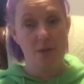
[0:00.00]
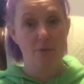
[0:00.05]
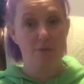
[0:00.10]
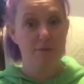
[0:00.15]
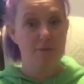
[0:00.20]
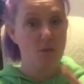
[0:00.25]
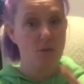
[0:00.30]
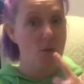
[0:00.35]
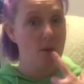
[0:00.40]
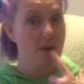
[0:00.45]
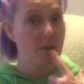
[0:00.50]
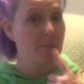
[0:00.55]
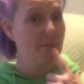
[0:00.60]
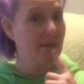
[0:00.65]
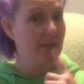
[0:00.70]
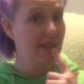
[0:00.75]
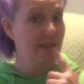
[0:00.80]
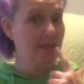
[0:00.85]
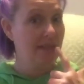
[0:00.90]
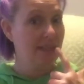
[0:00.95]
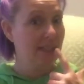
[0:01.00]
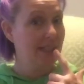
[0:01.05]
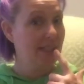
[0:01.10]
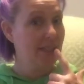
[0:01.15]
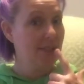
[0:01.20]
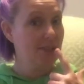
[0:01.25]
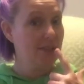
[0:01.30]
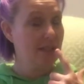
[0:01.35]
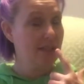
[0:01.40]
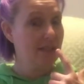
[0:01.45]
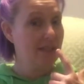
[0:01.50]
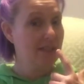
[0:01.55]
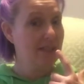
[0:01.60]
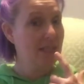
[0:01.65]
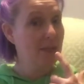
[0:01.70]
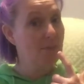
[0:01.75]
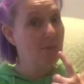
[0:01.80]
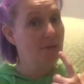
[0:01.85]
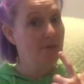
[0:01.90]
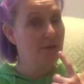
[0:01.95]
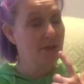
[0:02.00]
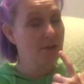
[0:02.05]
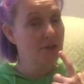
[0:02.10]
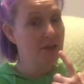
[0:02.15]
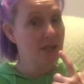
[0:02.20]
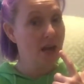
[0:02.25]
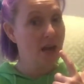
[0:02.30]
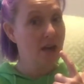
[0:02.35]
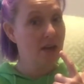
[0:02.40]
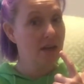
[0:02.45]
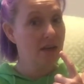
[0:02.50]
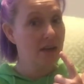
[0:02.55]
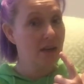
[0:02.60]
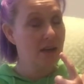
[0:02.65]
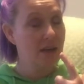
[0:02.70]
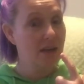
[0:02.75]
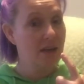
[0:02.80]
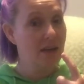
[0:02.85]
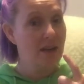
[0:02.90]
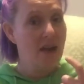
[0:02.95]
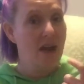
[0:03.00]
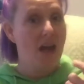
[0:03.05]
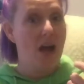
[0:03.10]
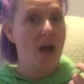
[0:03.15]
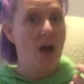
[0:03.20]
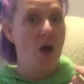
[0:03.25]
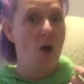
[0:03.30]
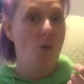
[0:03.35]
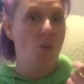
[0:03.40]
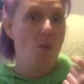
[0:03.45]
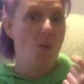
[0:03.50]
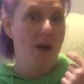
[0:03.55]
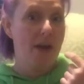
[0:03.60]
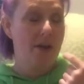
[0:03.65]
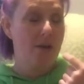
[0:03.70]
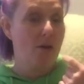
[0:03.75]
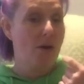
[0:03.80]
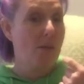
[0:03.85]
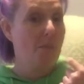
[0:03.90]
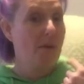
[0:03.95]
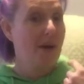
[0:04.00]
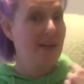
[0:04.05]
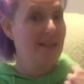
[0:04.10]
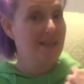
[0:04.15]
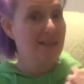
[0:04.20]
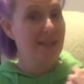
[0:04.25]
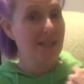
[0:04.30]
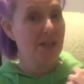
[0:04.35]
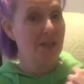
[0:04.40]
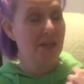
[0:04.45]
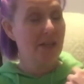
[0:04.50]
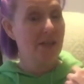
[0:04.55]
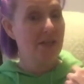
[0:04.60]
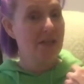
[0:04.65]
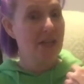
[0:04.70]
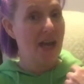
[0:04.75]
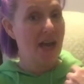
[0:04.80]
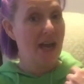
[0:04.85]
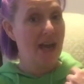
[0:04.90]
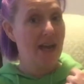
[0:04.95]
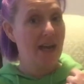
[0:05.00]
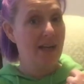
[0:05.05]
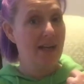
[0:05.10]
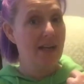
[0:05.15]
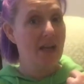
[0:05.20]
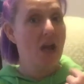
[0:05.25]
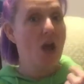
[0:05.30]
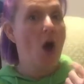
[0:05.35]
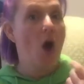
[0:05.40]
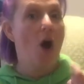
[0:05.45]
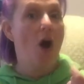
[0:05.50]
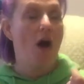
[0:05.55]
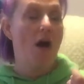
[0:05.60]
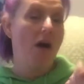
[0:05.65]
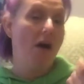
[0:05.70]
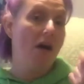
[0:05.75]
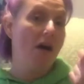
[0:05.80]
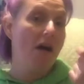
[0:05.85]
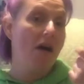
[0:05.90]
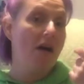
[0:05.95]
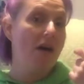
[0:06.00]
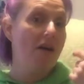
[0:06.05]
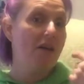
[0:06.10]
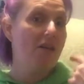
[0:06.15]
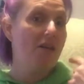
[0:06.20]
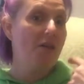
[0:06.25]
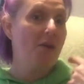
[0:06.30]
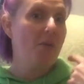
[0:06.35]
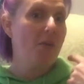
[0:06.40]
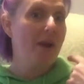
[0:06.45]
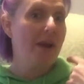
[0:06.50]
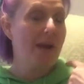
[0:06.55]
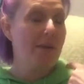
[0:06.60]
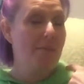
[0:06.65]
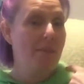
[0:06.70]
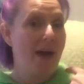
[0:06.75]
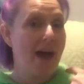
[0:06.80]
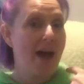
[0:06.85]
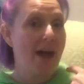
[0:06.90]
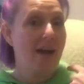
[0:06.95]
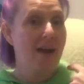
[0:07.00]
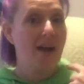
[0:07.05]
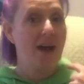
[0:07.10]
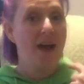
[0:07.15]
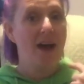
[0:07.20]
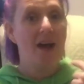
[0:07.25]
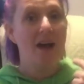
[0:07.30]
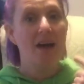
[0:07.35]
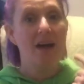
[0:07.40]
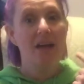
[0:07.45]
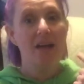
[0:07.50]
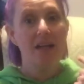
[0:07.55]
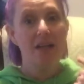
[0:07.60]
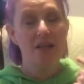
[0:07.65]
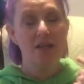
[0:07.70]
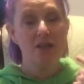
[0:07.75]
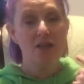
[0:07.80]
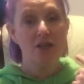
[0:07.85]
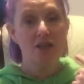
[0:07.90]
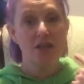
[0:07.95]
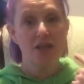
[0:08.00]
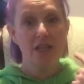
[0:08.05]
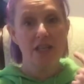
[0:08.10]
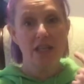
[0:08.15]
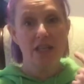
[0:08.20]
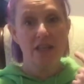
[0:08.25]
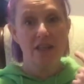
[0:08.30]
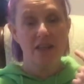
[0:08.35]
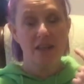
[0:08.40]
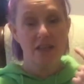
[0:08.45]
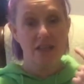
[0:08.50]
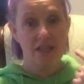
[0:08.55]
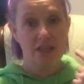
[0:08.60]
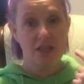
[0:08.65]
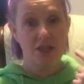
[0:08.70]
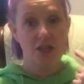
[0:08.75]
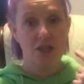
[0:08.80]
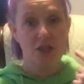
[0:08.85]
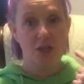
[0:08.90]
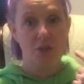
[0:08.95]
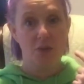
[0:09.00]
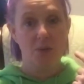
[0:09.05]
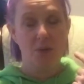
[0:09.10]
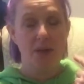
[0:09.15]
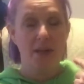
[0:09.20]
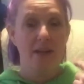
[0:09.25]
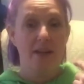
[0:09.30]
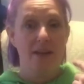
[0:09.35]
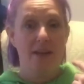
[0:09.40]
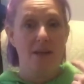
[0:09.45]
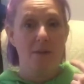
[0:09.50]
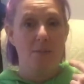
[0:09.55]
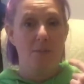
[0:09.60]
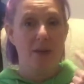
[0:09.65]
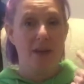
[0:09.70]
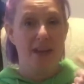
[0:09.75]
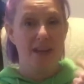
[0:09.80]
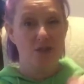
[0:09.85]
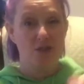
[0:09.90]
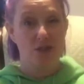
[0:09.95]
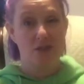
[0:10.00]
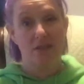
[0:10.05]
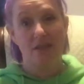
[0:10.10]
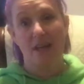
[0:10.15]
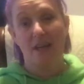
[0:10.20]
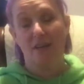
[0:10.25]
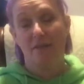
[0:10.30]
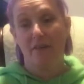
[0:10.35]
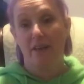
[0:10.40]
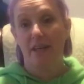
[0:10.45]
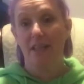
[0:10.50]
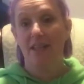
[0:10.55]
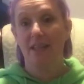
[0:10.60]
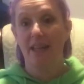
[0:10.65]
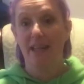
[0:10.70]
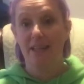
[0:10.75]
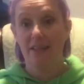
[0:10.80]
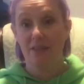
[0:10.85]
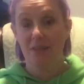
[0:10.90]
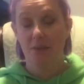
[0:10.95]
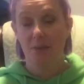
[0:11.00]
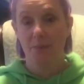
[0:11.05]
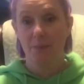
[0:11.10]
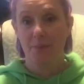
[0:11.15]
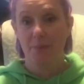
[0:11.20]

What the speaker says: 4 being clear to the tip of your tongue, a 1 or a posterior tie all the way back underneath the tissue behind your salivary glands.